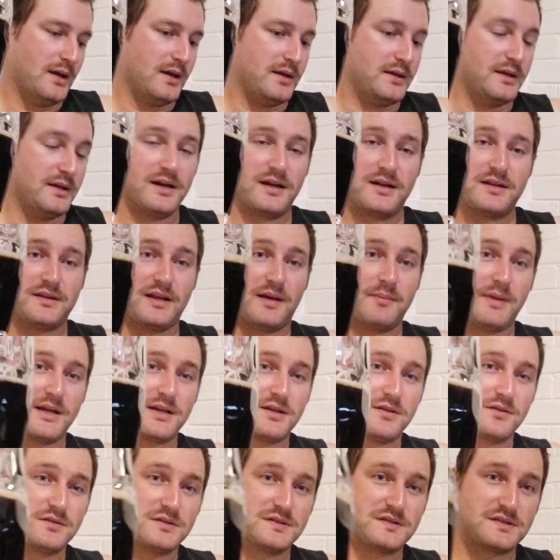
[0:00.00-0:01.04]
they make
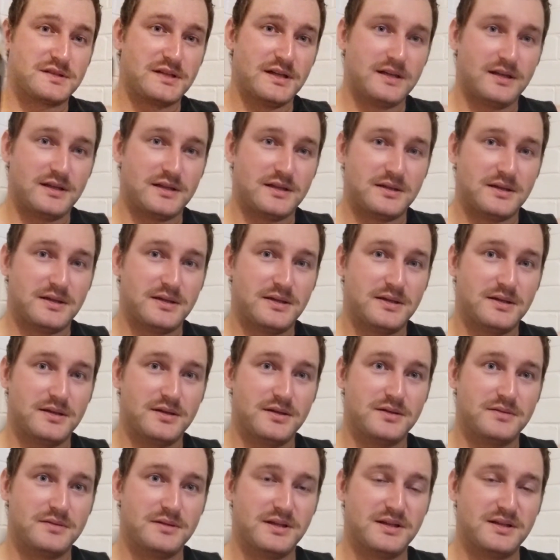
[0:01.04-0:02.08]
a good stout.
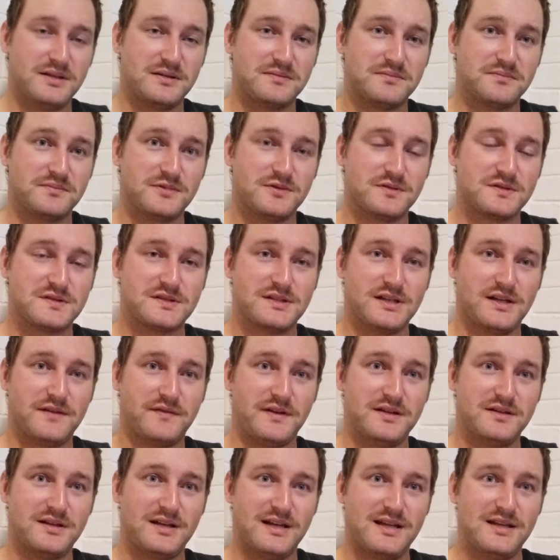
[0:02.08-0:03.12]
Yeah, good stuff.
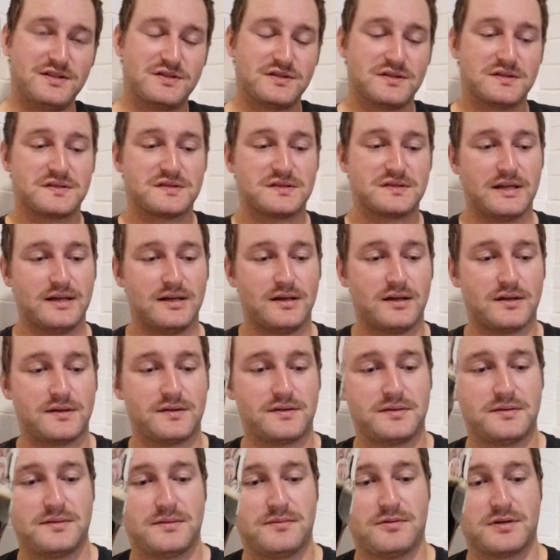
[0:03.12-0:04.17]
Indonesian stout.
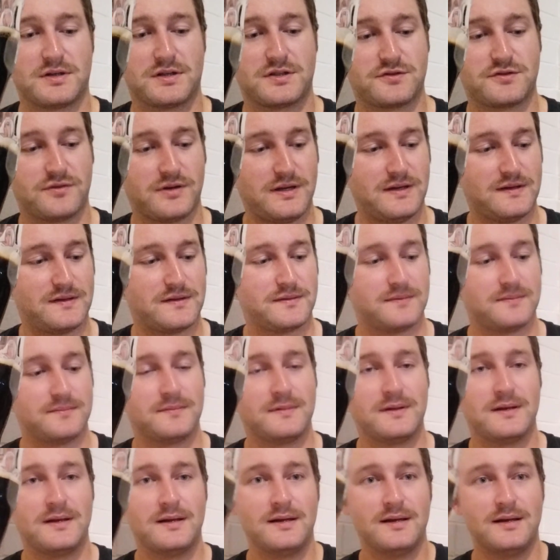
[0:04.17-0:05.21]
What a treat.
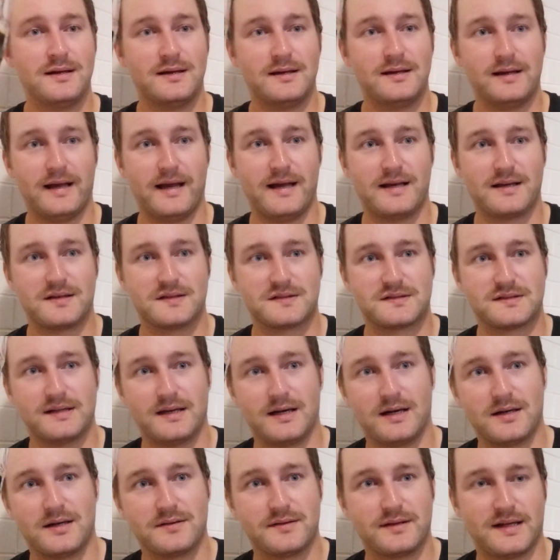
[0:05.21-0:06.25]
Anchor
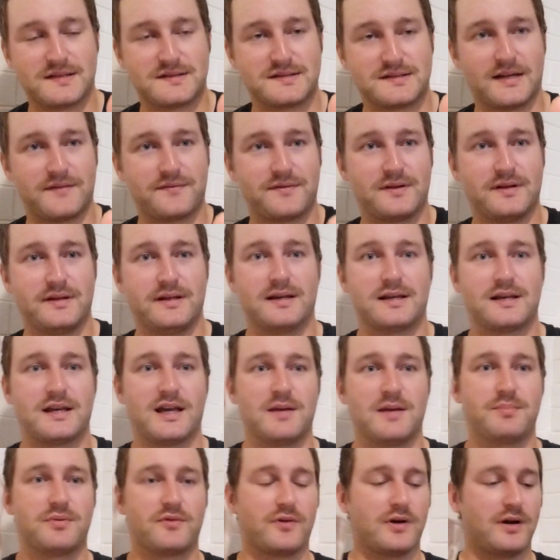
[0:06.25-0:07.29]
Stout. That's definitely a
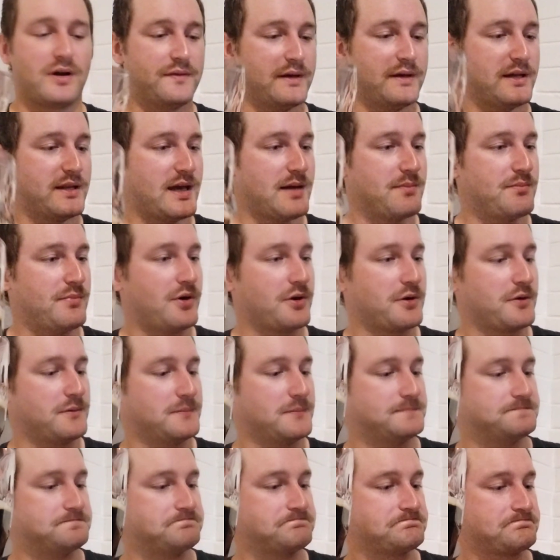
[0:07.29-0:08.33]
keeper right there, that
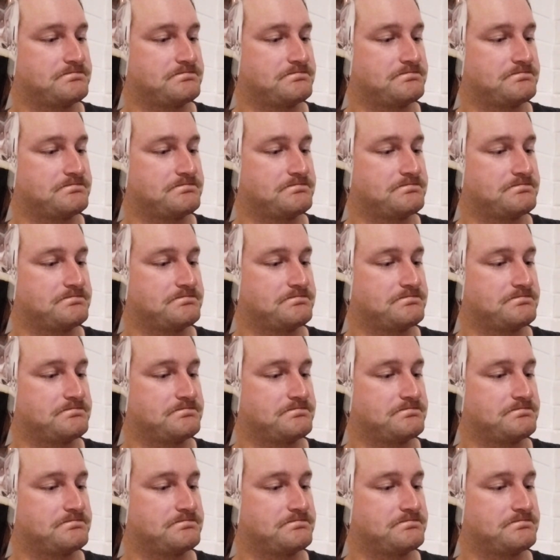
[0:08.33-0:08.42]
bottle.